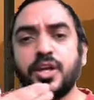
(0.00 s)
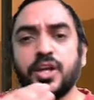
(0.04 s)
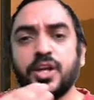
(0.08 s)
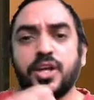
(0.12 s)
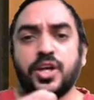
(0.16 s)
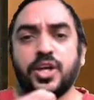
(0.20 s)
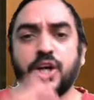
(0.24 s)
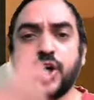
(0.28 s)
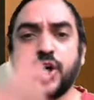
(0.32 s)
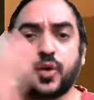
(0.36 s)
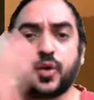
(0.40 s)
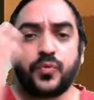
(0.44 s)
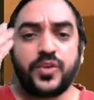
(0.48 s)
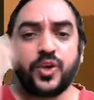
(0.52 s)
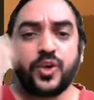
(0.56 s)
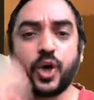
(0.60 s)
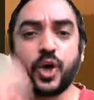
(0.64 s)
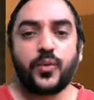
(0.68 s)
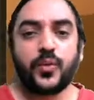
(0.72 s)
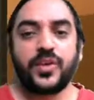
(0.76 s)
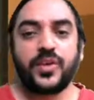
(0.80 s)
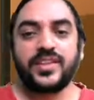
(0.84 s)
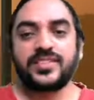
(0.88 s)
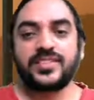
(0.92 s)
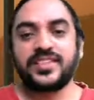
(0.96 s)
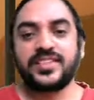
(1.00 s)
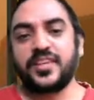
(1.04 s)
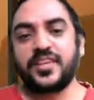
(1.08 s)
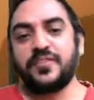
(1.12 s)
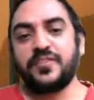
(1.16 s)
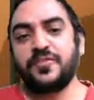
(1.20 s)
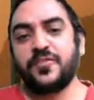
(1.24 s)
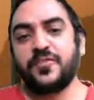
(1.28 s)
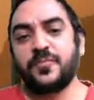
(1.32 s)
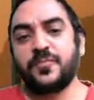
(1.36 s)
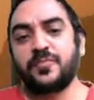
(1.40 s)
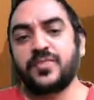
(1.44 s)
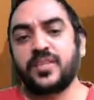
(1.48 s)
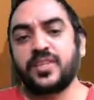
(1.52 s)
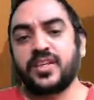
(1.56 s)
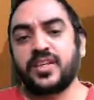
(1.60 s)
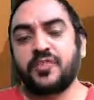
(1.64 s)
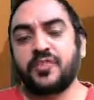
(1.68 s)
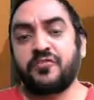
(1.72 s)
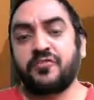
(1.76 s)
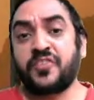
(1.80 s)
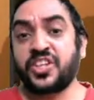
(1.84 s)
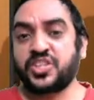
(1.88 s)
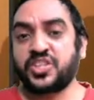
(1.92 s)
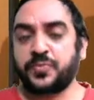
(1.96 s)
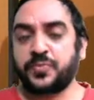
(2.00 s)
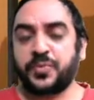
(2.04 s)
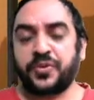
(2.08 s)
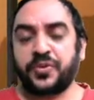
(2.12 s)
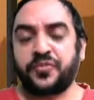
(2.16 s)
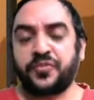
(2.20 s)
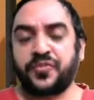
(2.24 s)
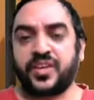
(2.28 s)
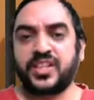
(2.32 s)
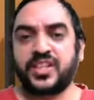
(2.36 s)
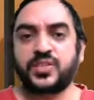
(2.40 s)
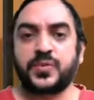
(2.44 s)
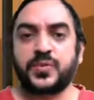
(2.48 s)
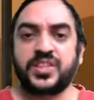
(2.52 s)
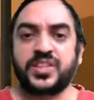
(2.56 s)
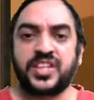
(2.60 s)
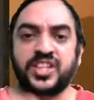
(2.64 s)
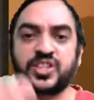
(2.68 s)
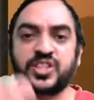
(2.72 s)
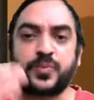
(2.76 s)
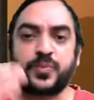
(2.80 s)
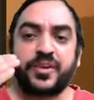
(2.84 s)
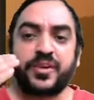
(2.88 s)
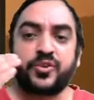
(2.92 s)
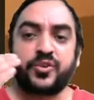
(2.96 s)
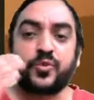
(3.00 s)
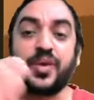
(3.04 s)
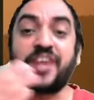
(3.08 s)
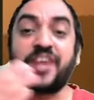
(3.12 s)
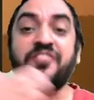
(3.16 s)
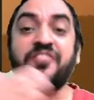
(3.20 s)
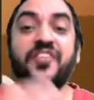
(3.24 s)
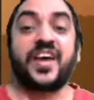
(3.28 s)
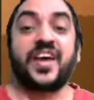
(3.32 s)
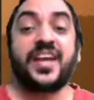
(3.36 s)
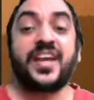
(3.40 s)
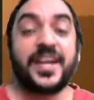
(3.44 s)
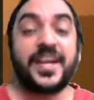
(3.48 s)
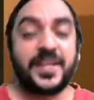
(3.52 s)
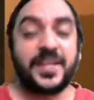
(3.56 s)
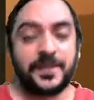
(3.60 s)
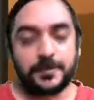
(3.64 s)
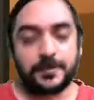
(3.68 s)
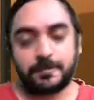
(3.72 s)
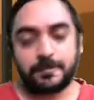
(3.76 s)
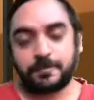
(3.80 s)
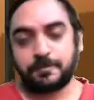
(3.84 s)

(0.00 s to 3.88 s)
We always give first preference with respect to FII.